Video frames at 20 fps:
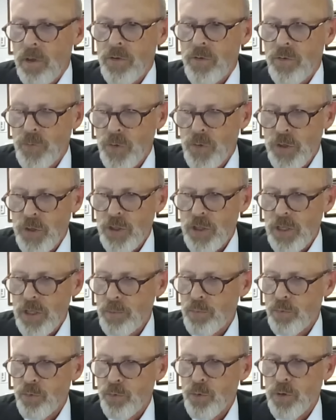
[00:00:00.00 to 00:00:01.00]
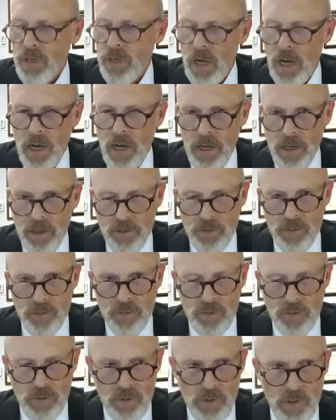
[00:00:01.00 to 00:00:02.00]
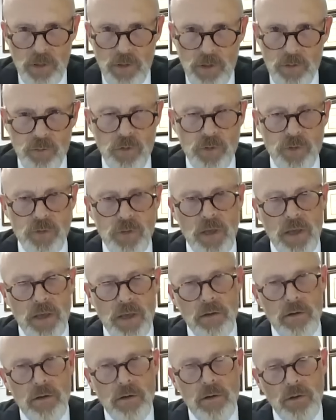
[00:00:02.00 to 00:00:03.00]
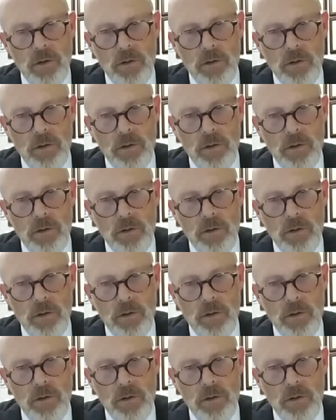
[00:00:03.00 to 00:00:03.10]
sufficiently Brutonized such that